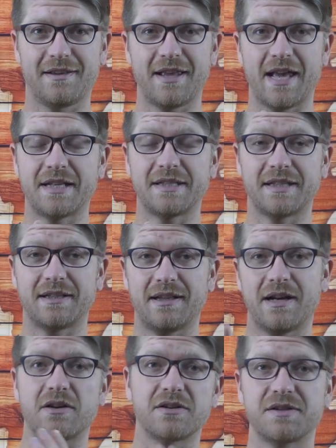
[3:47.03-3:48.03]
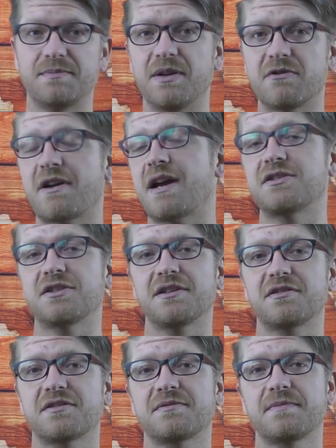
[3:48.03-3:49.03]
and declares me
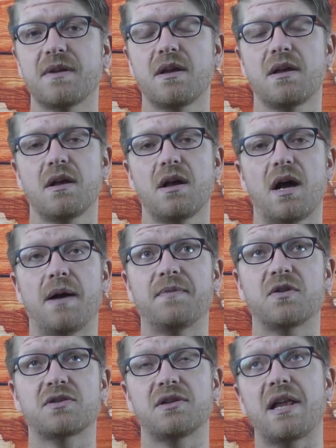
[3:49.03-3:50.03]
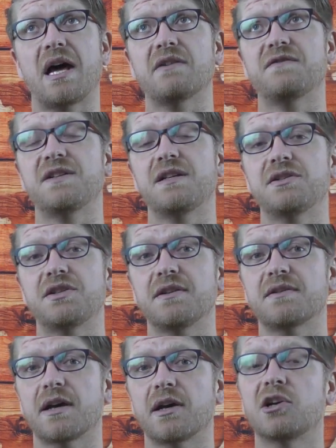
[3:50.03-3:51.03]
righteous. There's a lot of teaching
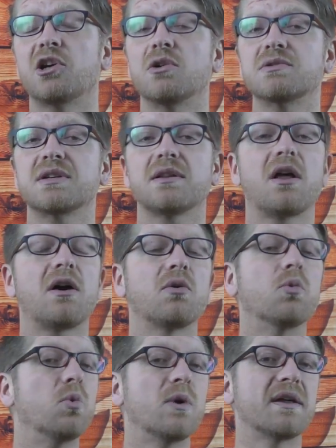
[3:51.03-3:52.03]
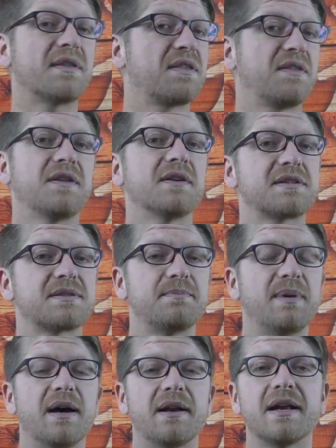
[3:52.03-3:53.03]
that goes along with this,
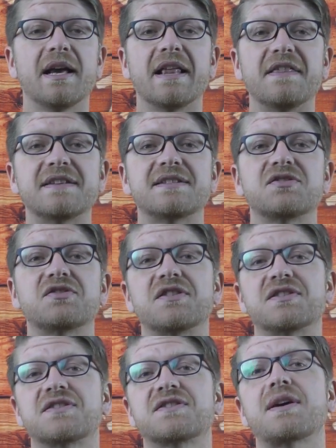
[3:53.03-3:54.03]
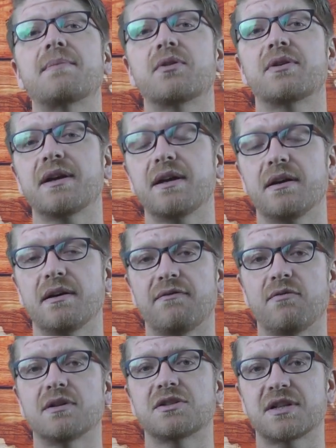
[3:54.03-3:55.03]
but this is the summary of
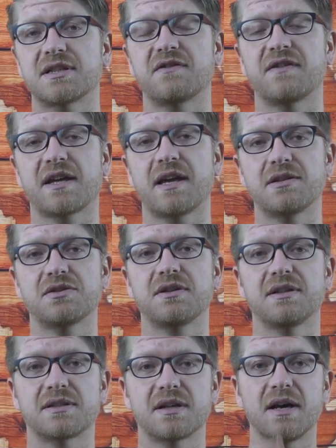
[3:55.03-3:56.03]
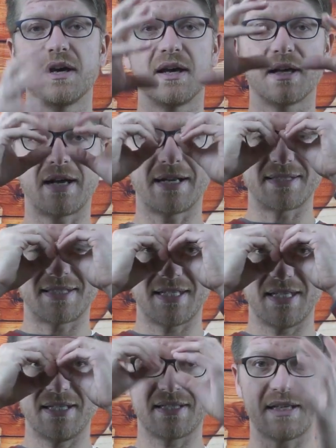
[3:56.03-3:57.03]
what justification is. God
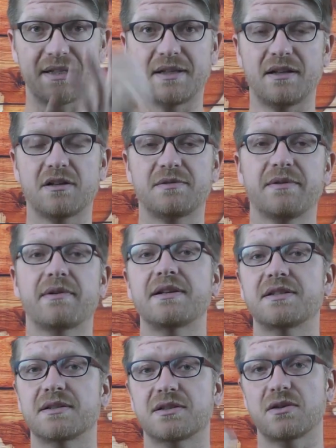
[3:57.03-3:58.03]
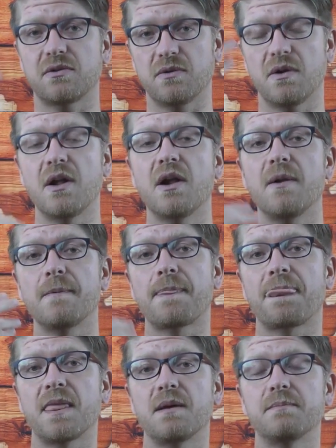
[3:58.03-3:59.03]
sees and declares me righteous. So
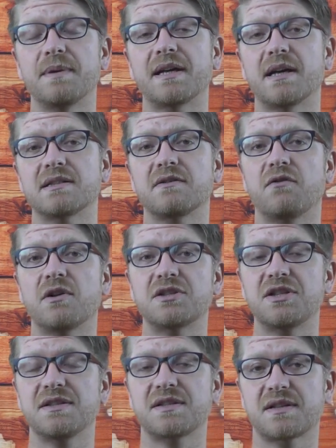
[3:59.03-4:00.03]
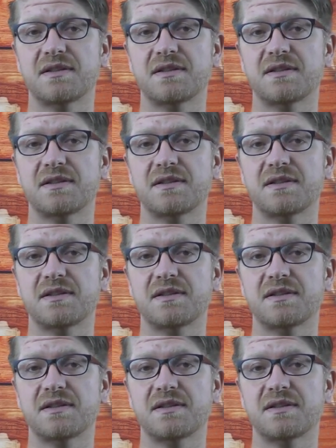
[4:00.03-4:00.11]
because of what Jesus